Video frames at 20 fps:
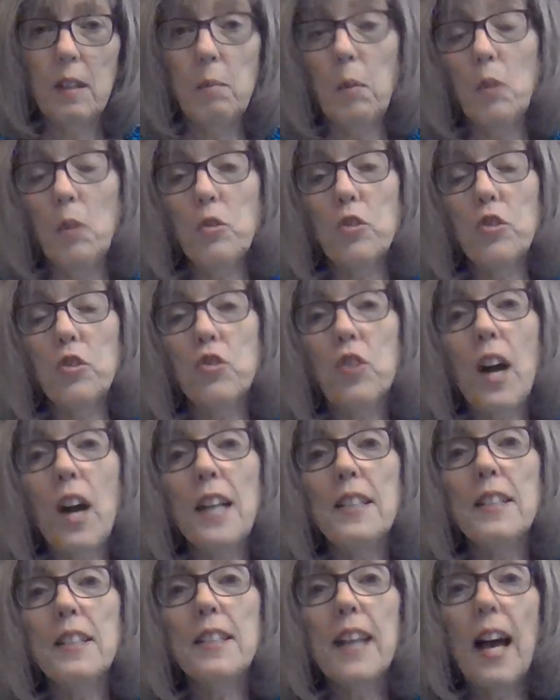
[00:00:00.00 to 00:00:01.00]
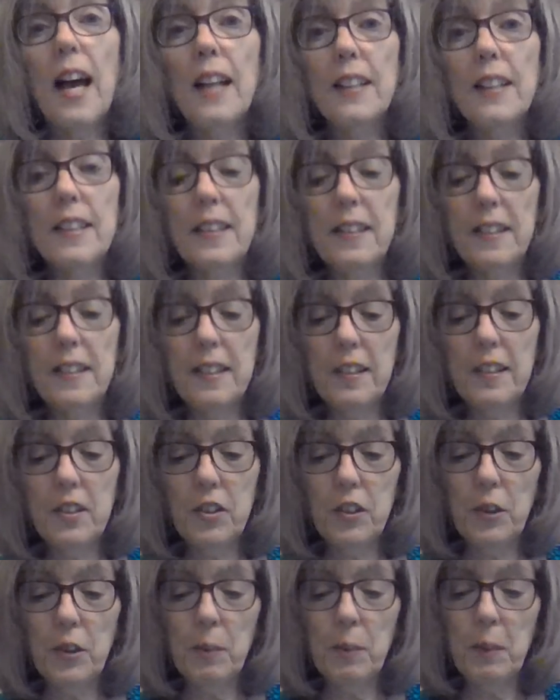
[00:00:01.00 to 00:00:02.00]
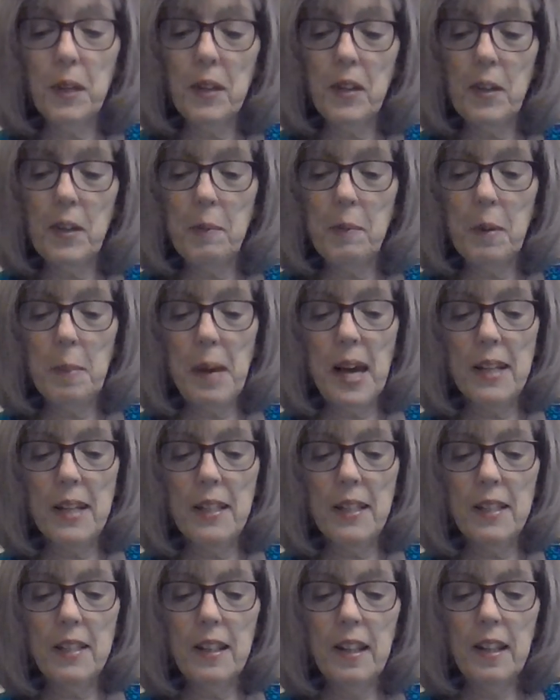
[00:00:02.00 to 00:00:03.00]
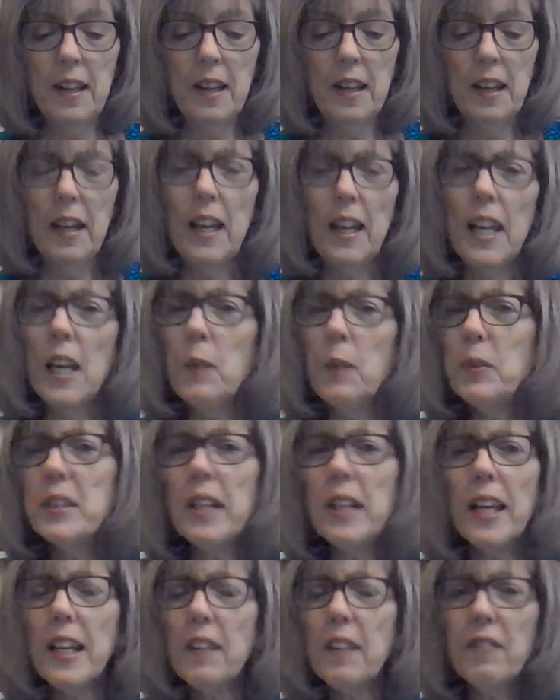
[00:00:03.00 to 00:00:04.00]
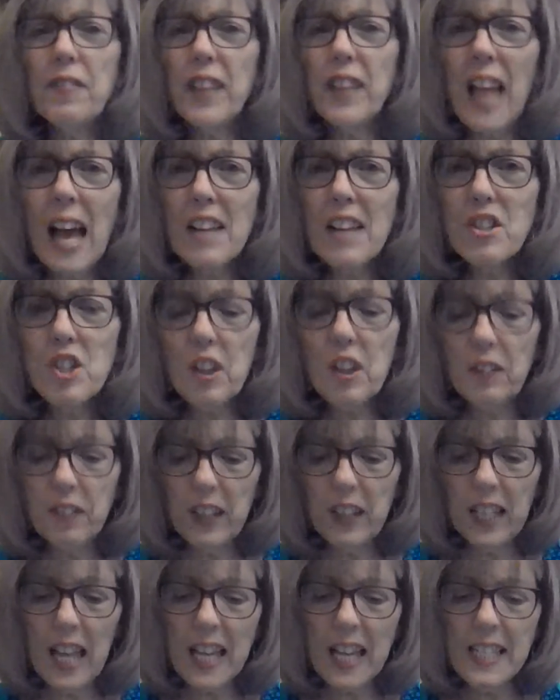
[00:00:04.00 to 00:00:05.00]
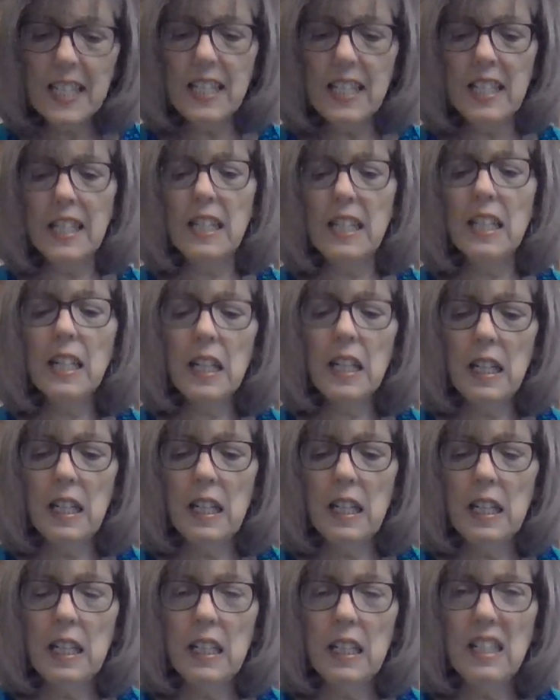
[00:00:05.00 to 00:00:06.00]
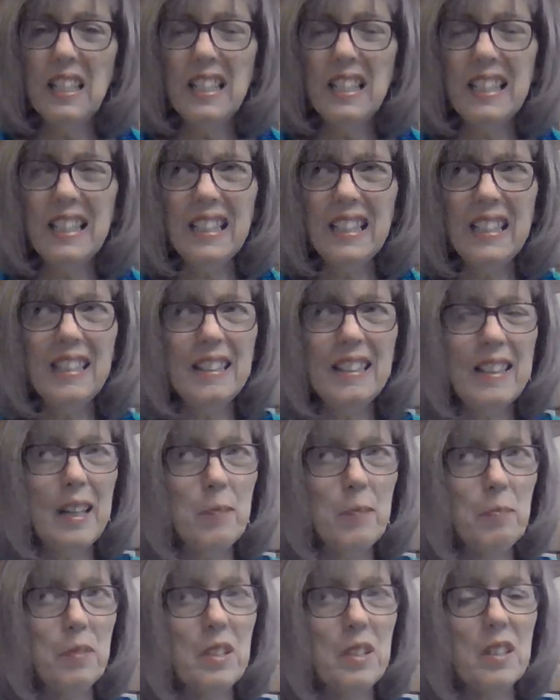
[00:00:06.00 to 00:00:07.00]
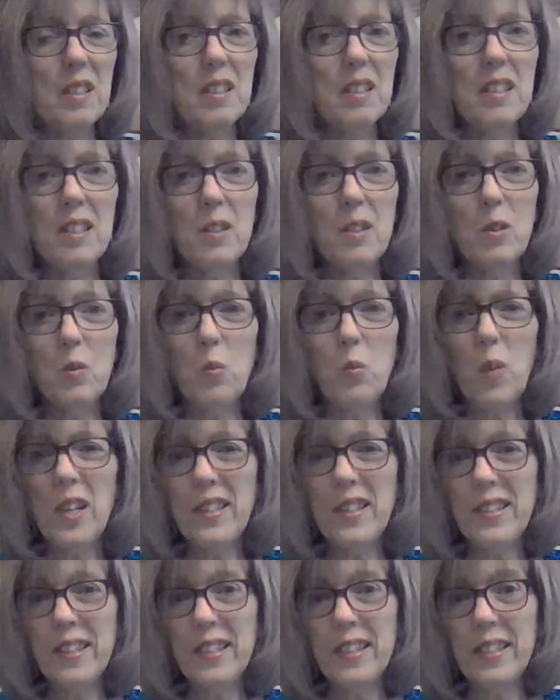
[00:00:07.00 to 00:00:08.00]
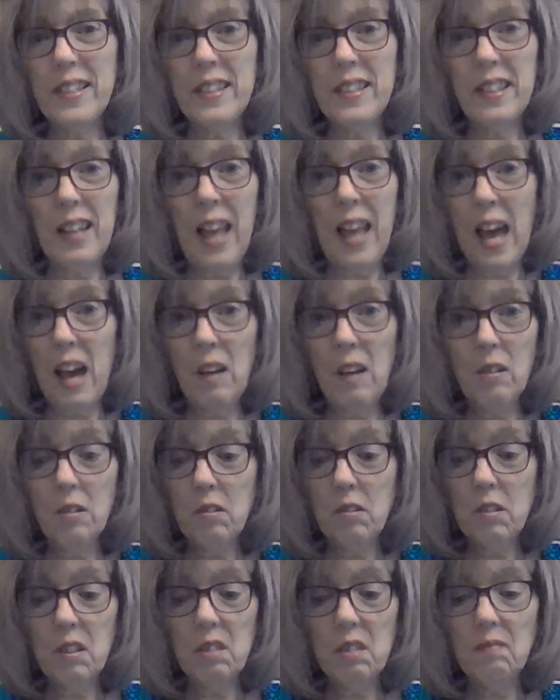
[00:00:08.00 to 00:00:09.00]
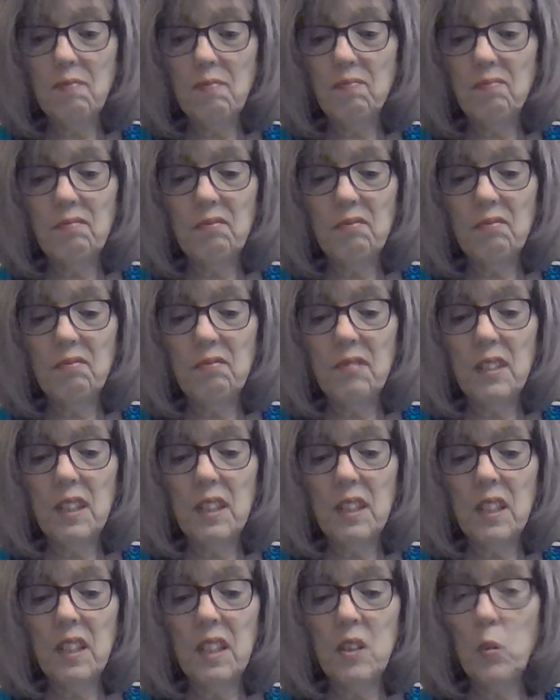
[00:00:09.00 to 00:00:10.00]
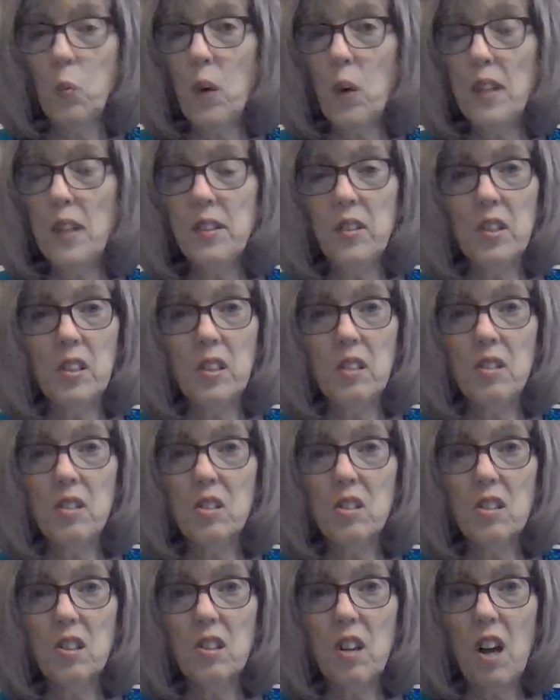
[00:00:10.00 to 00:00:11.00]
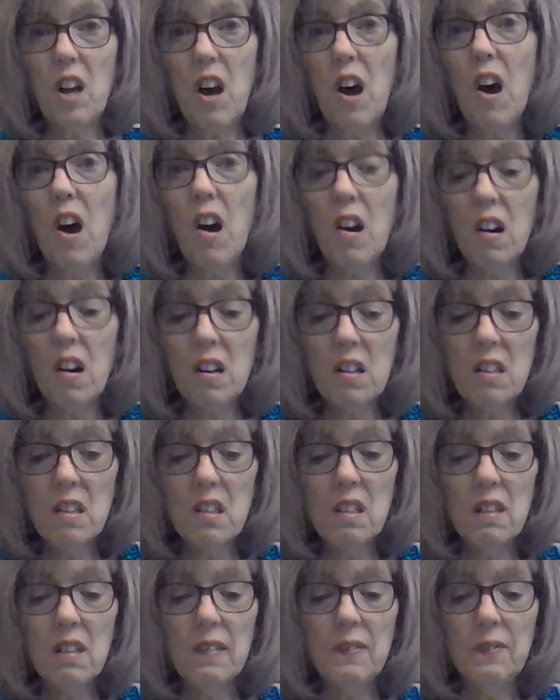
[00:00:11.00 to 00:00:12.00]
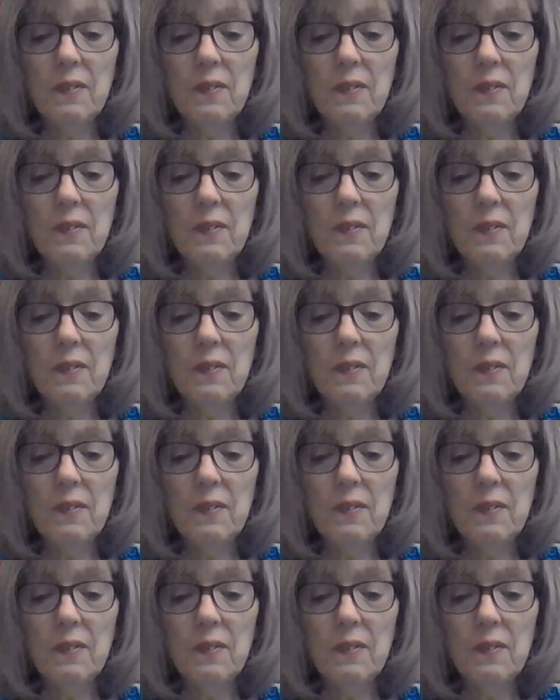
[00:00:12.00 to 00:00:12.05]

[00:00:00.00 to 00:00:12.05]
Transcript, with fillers: Moses tried to tell his sister Miriam about it. It was like a flash of lightning, except it wasn't loud. It wasn't hard.